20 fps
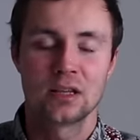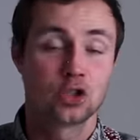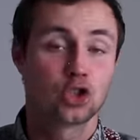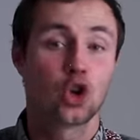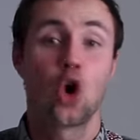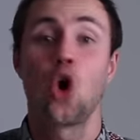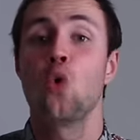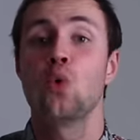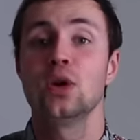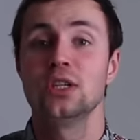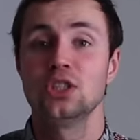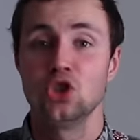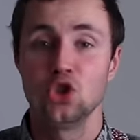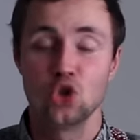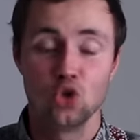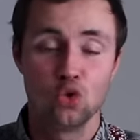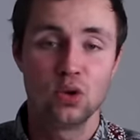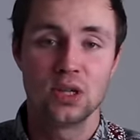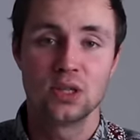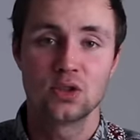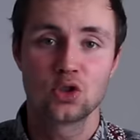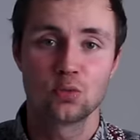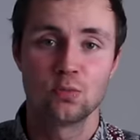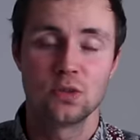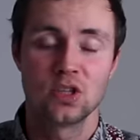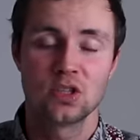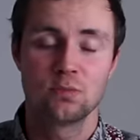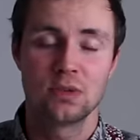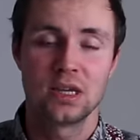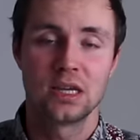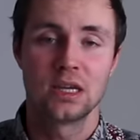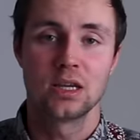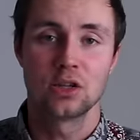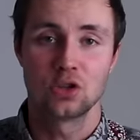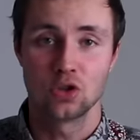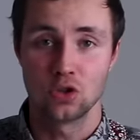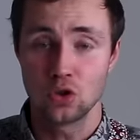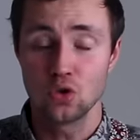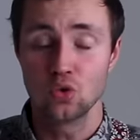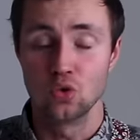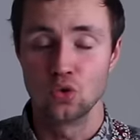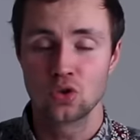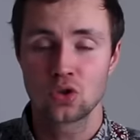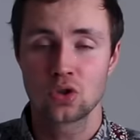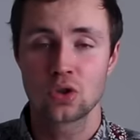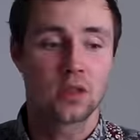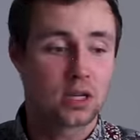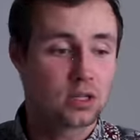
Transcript: There's always new instruments being introduced.